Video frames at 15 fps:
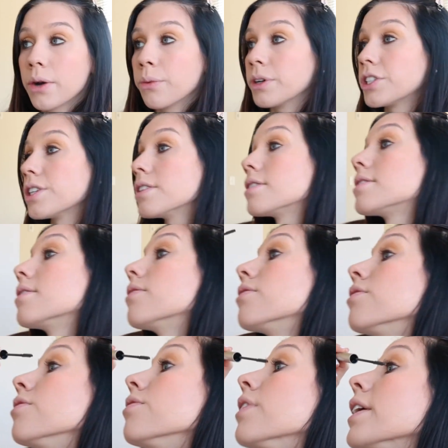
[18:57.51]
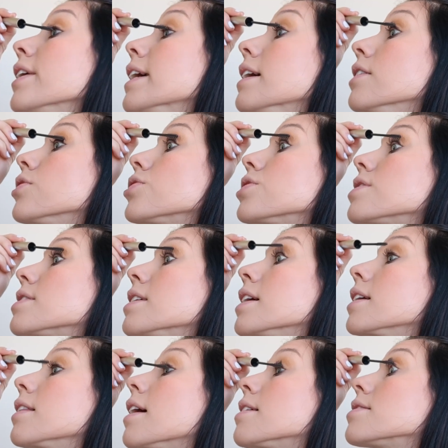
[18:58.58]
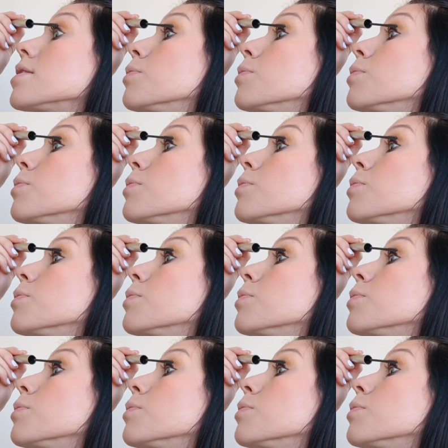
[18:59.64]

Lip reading: which is very interesting that